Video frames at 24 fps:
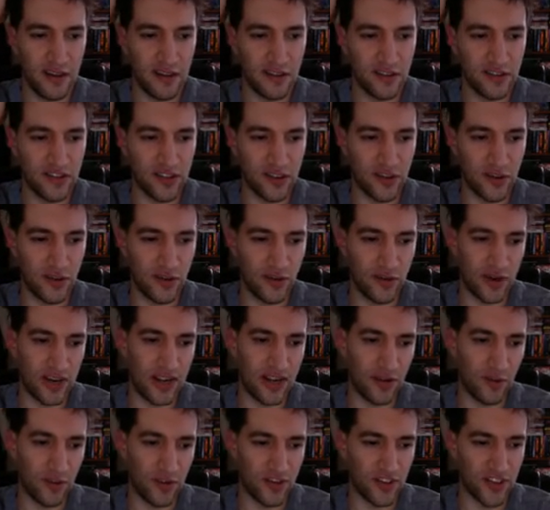So
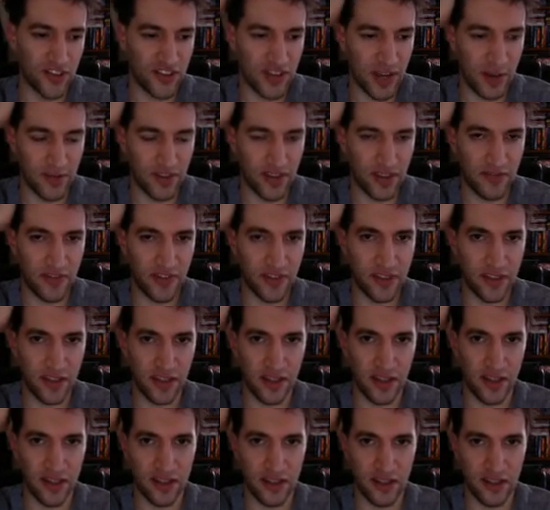it always just comes off like
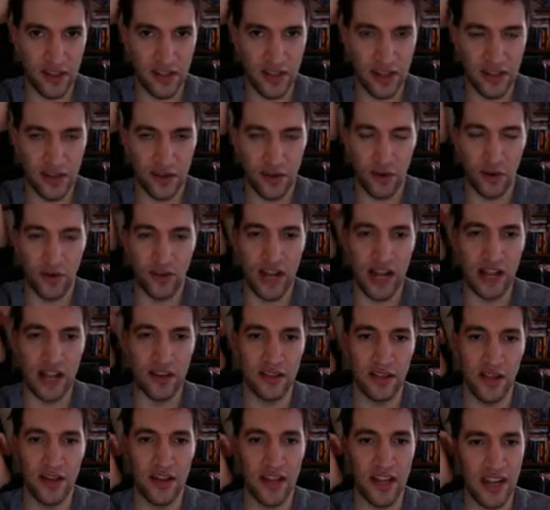the girl got
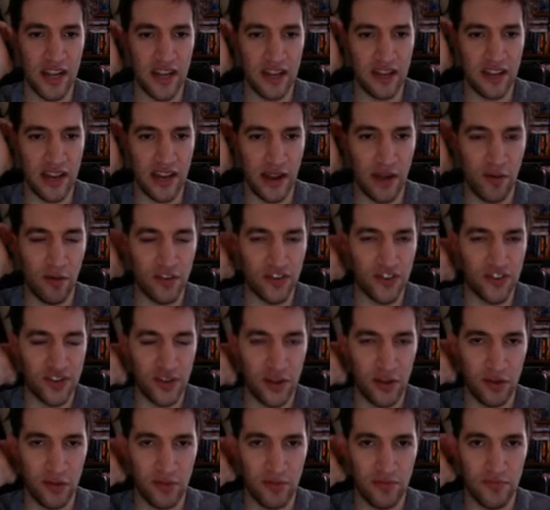lucky, and Gail is
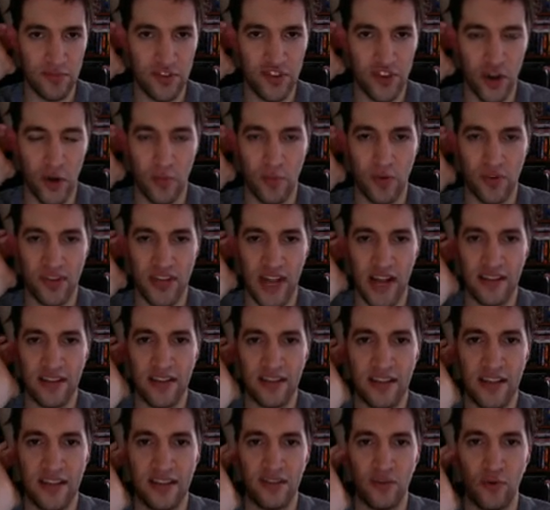still so
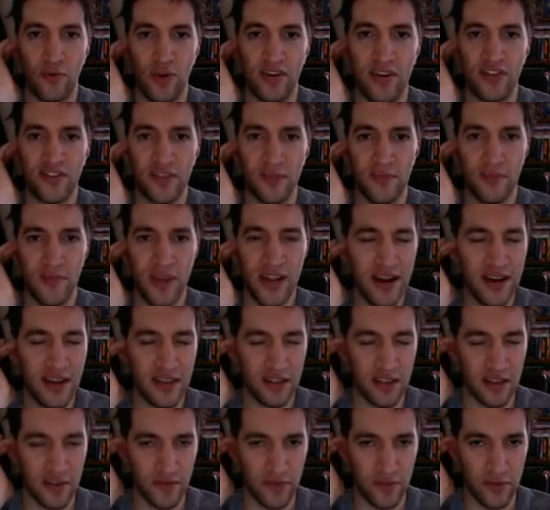protected that the win doesn't mean
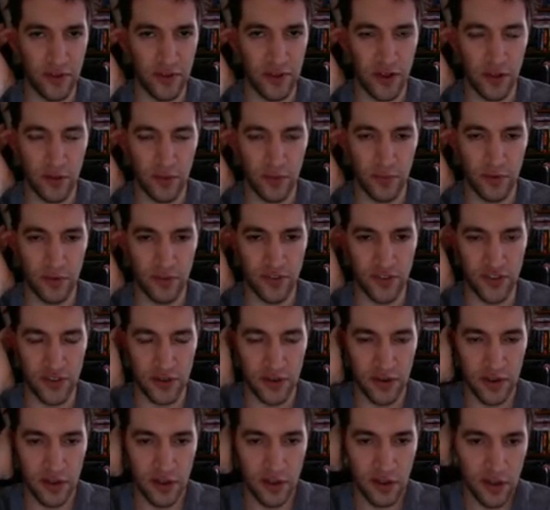anything for the other
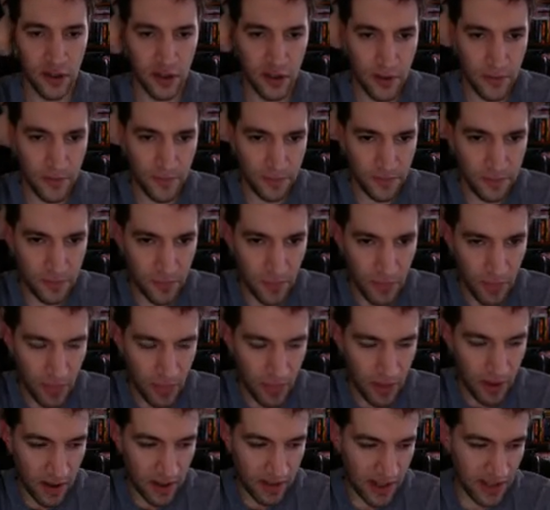person.
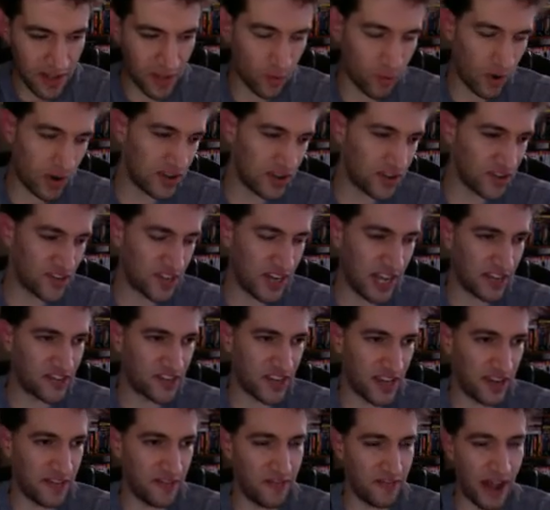And then the win just
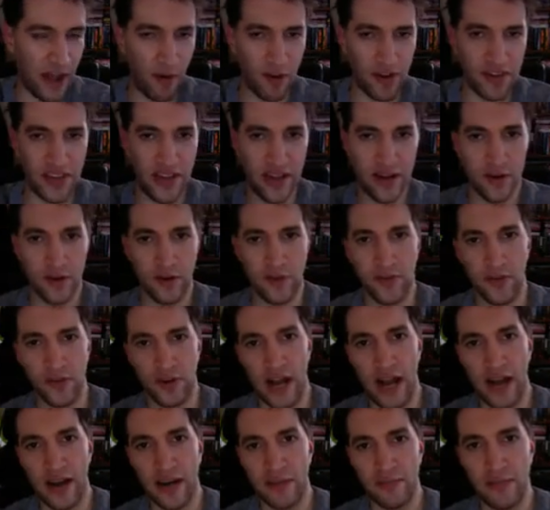gets invalidated or
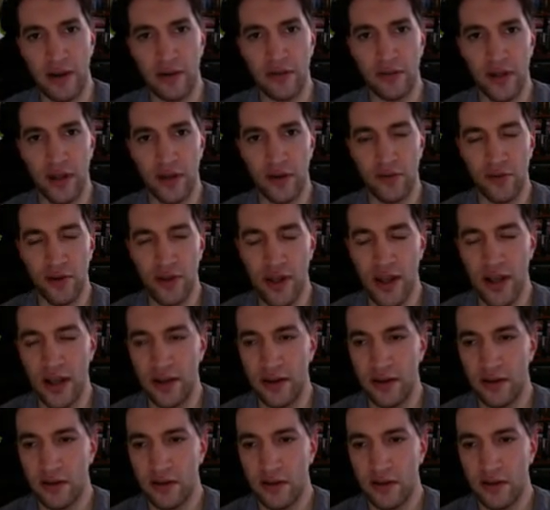forgotten about later on.